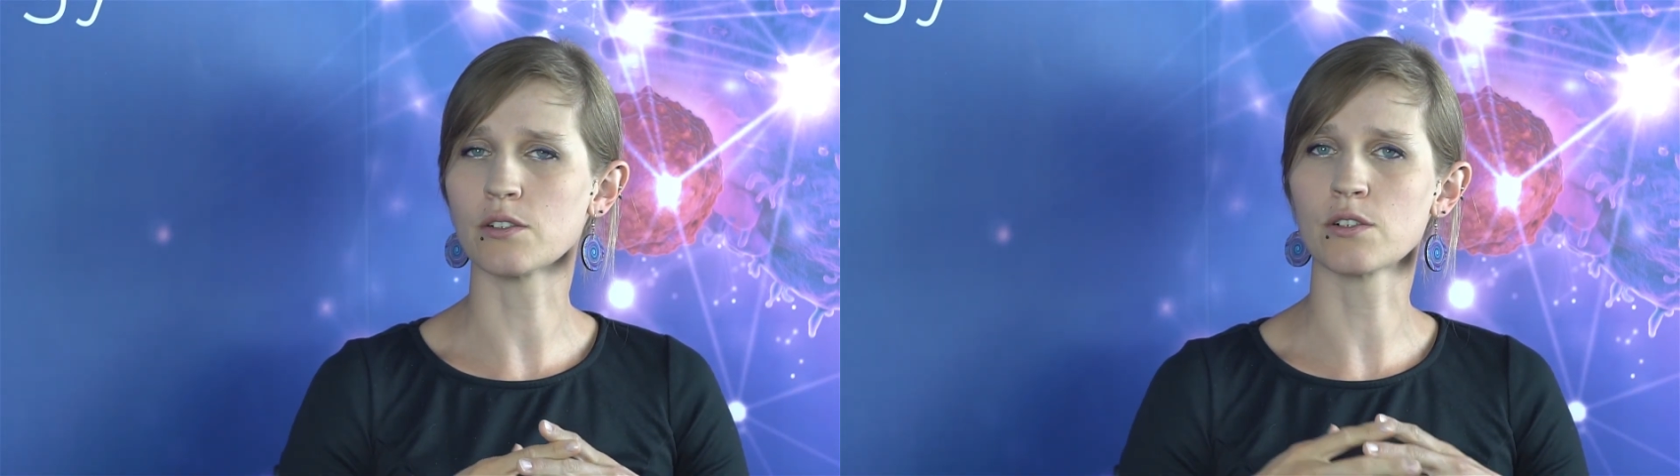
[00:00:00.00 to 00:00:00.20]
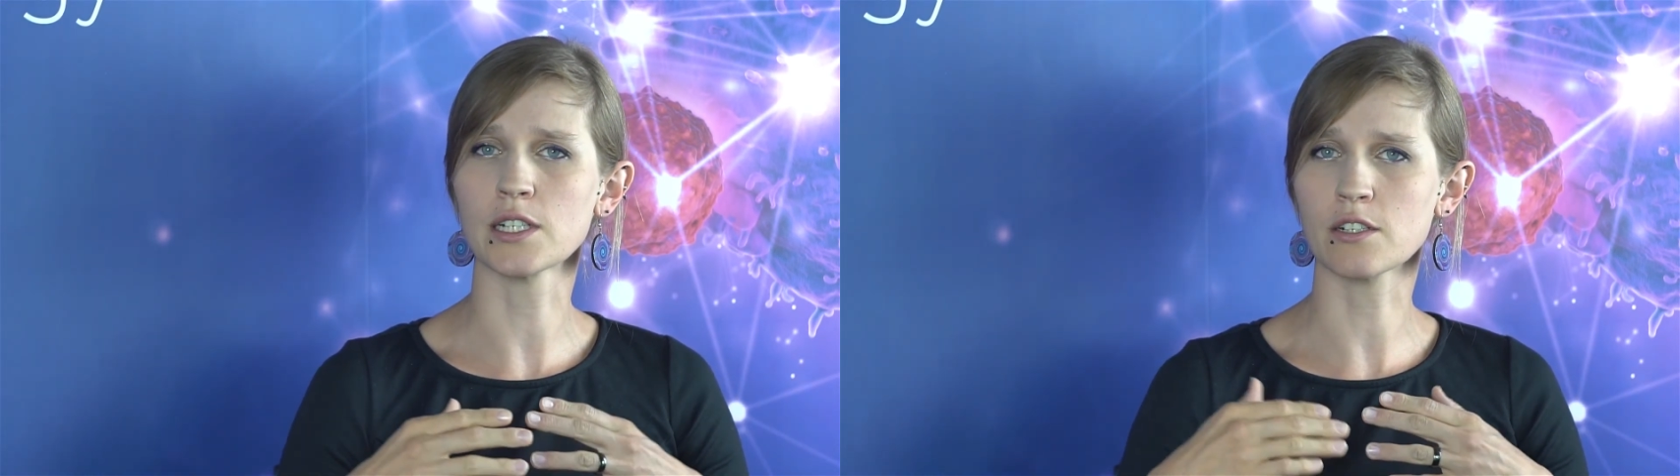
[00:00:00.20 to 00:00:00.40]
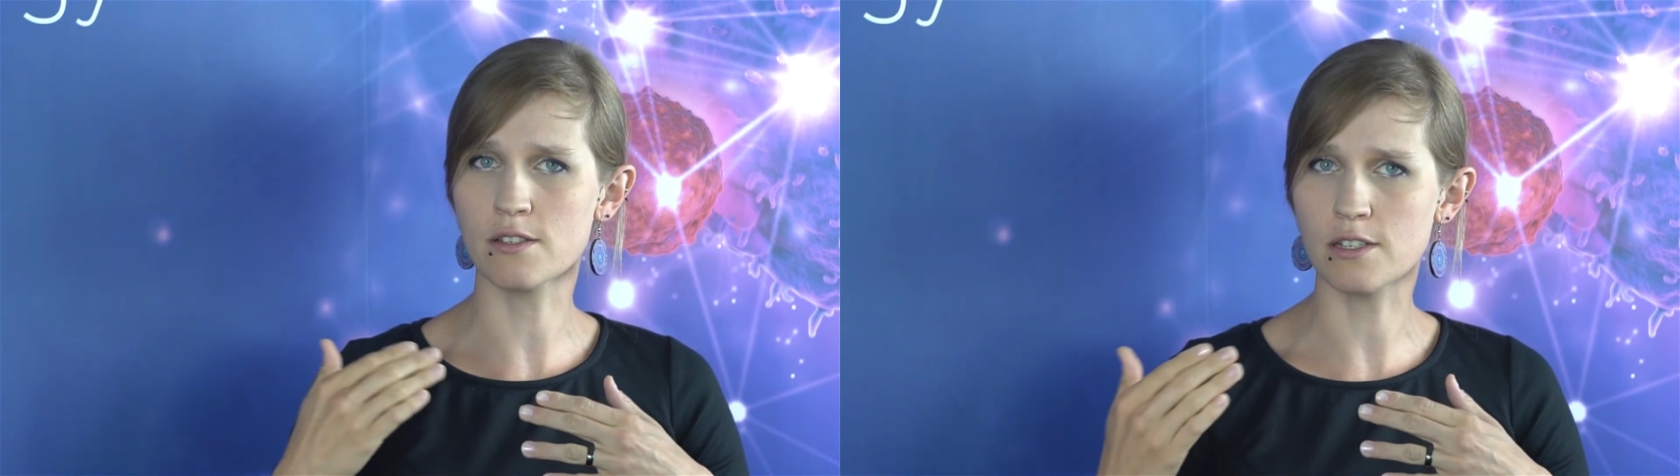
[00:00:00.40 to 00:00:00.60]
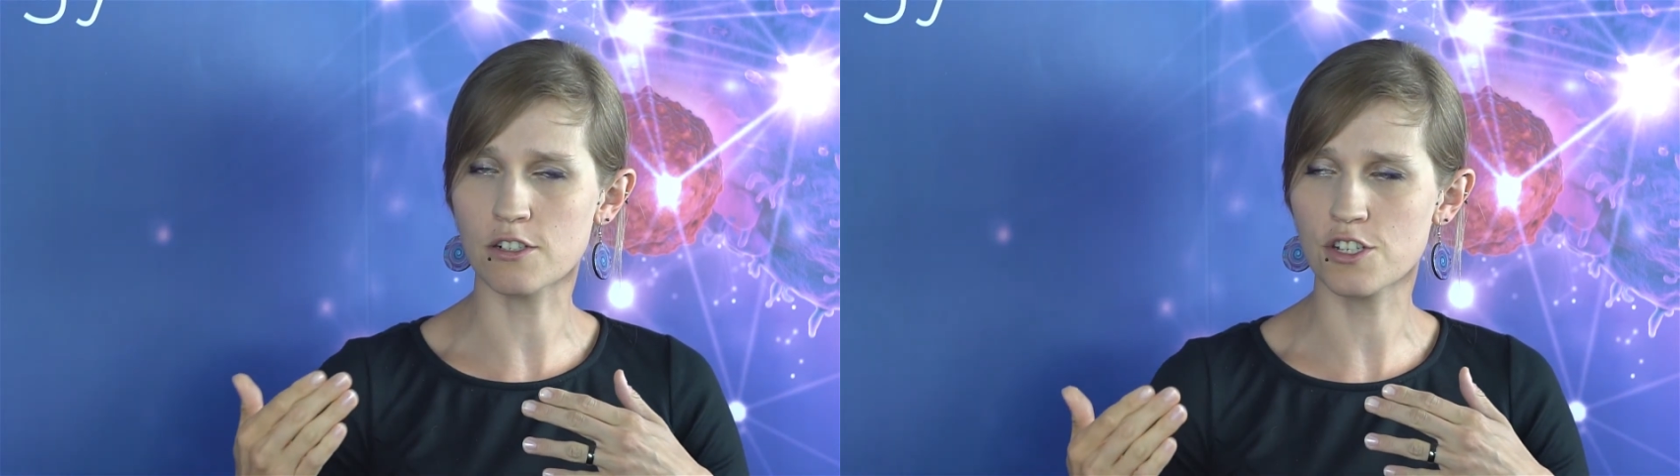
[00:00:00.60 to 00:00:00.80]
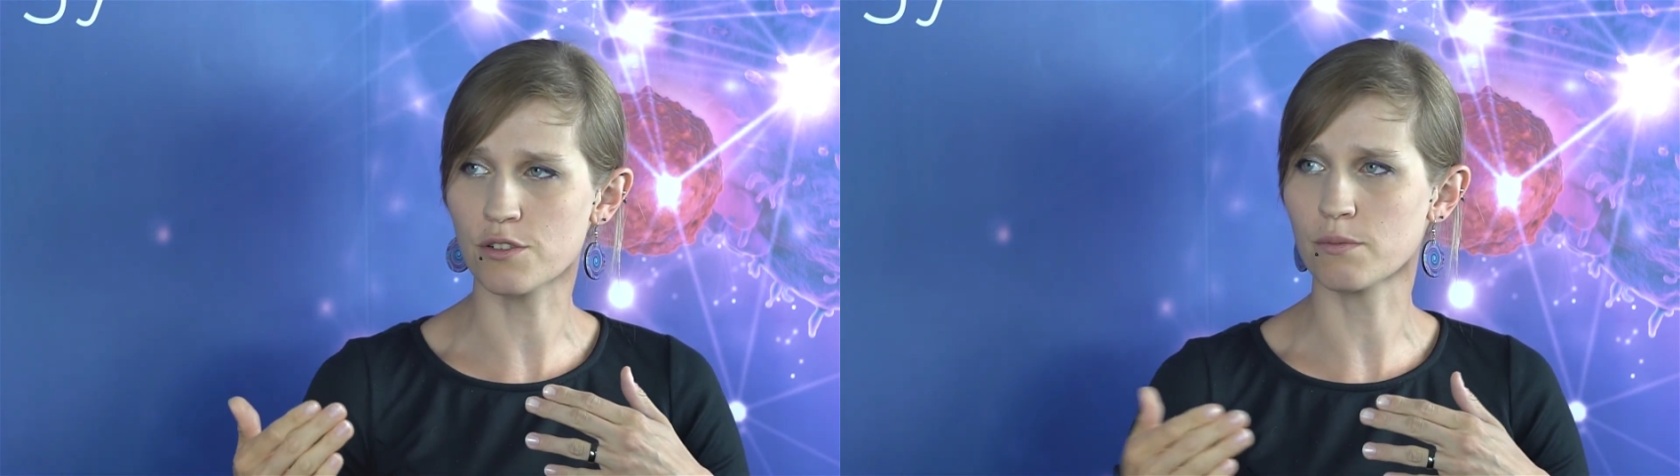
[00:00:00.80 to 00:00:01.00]
or a
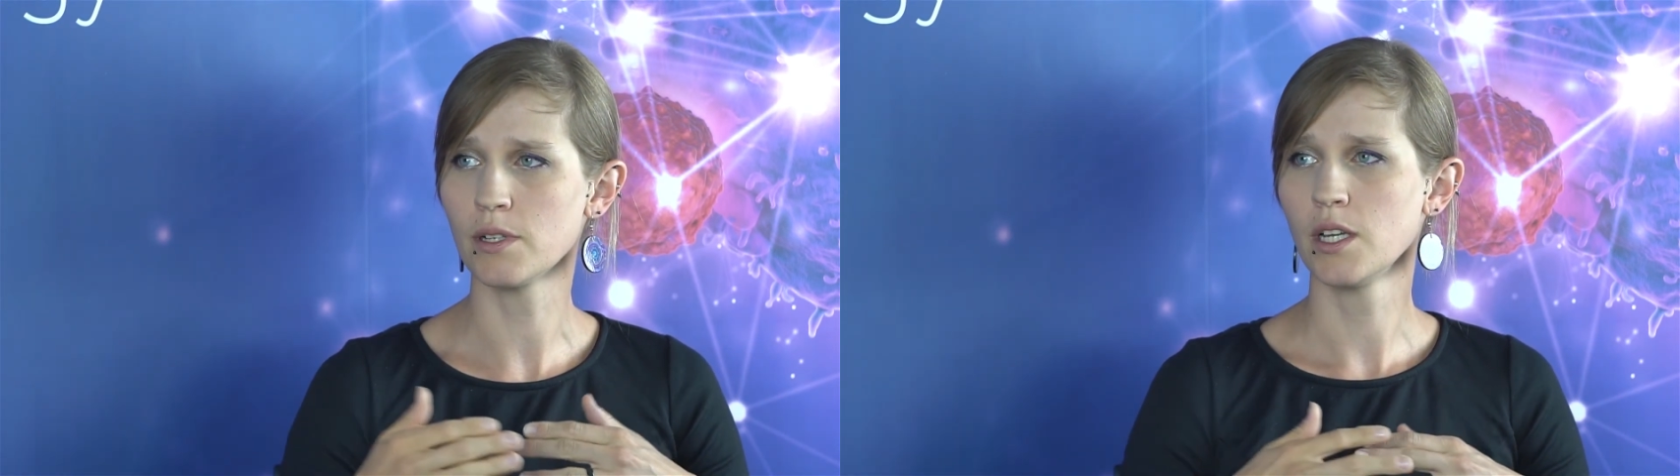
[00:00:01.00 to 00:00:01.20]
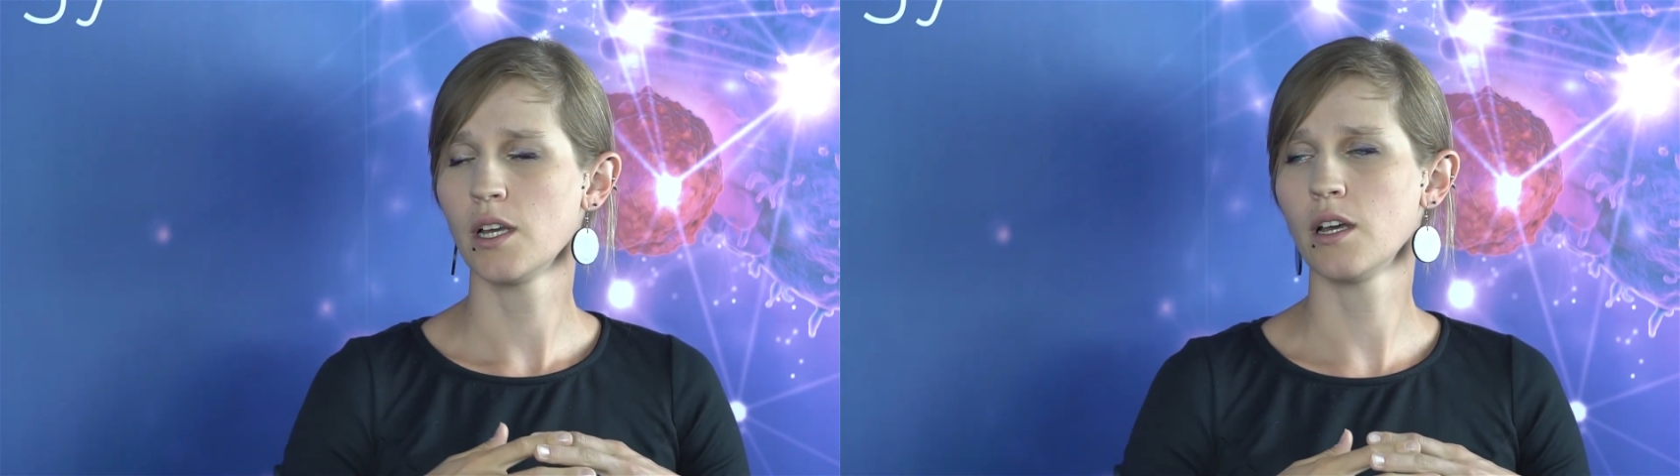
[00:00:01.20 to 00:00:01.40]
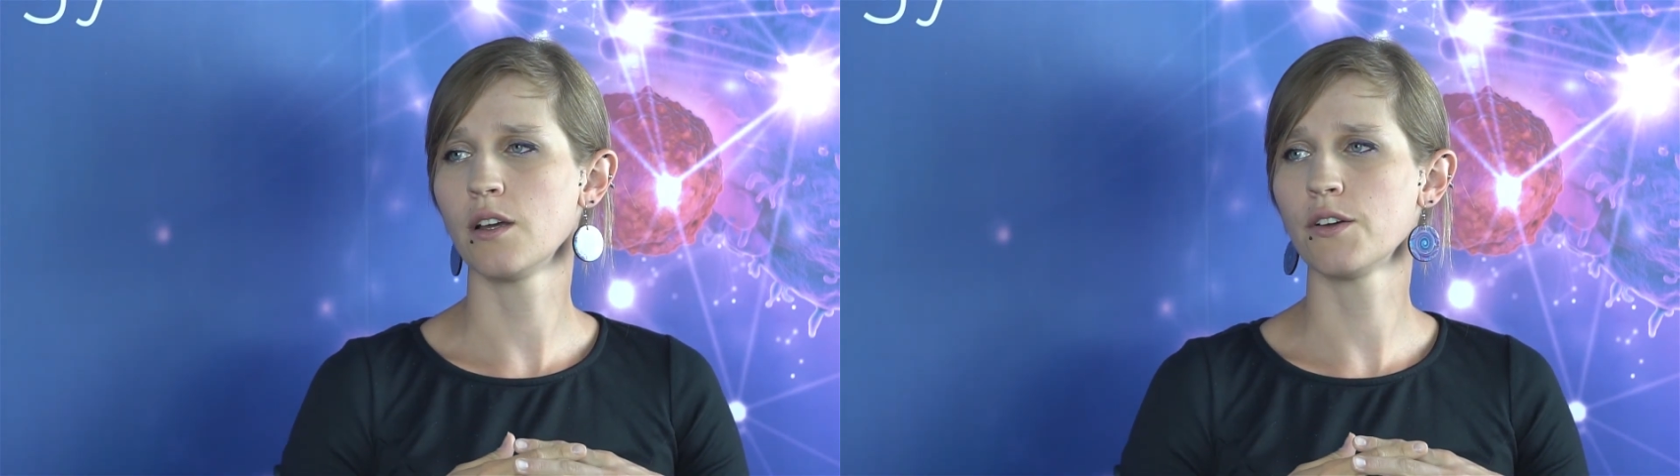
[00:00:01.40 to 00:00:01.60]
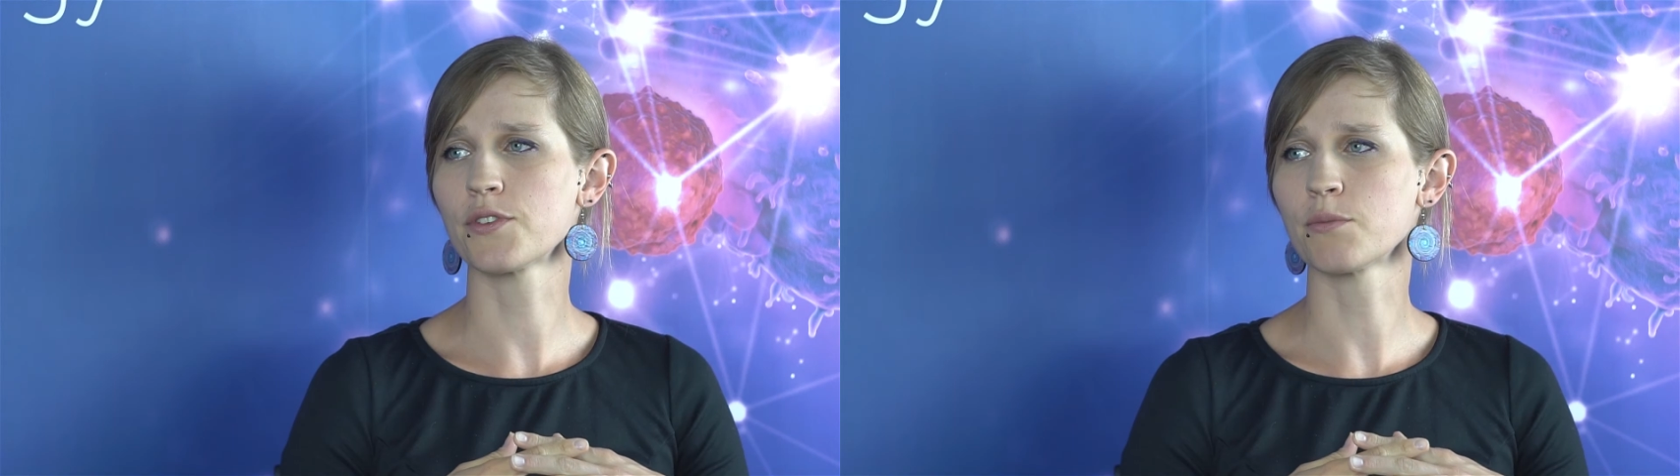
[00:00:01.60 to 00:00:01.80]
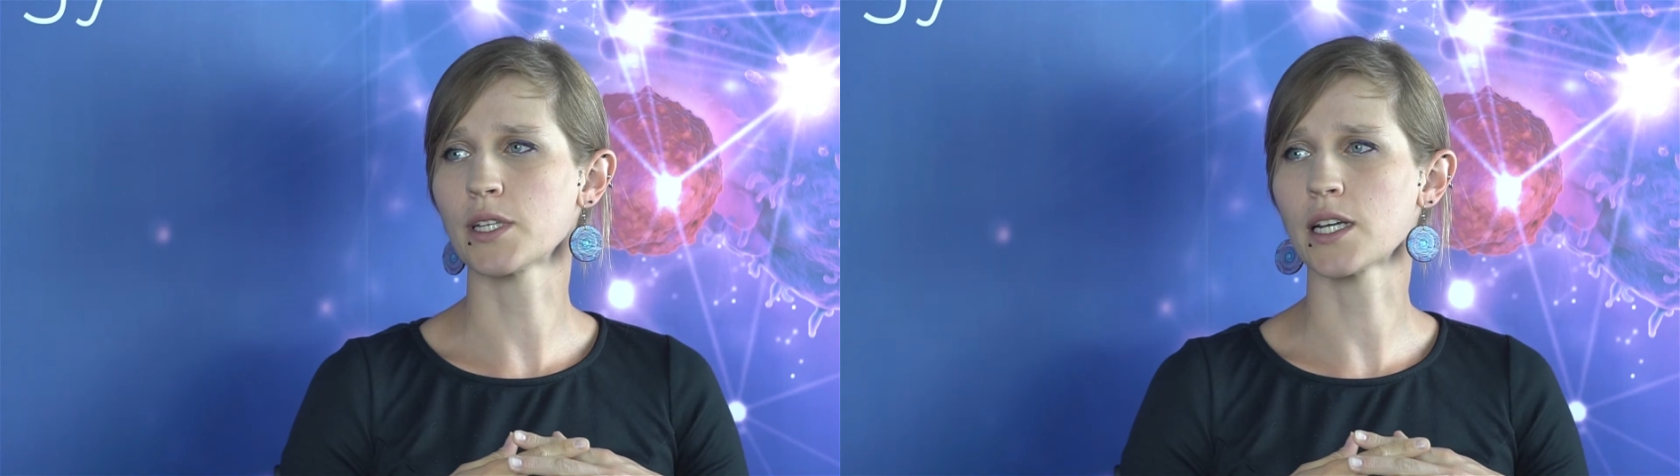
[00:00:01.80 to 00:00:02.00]
consortium
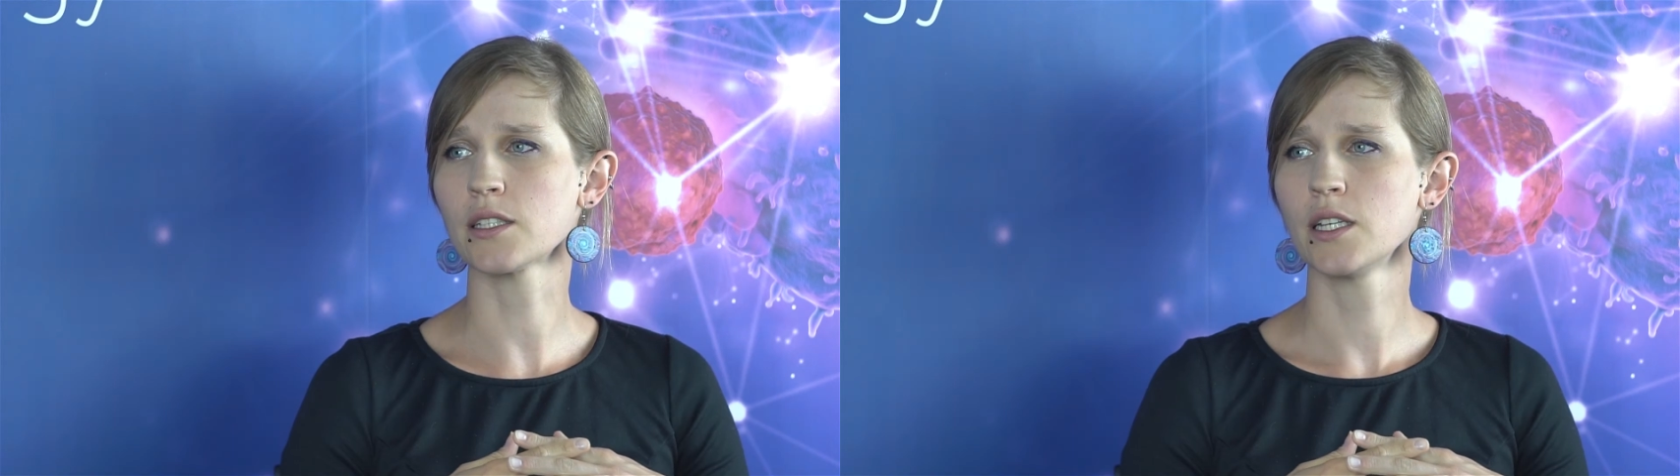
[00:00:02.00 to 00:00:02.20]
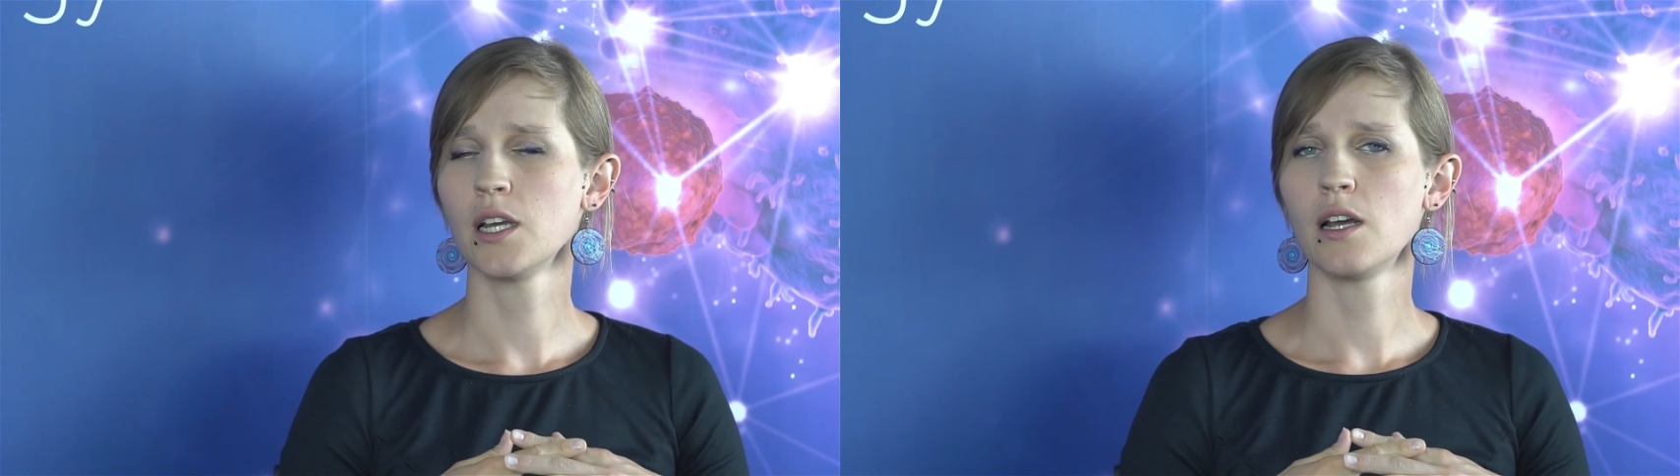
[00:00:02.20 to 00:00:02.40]
from that.